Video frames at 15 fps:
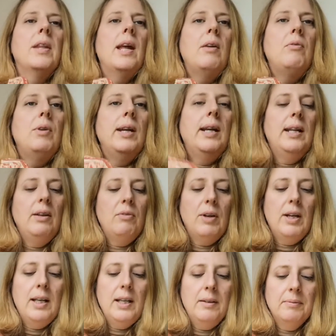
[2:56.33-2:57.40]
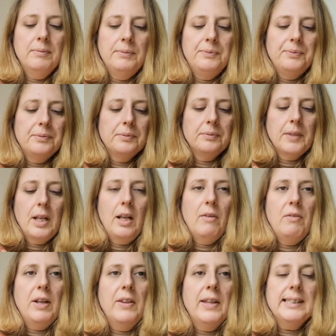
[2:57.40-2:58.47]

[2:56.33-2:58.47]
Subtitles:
They're really lovely.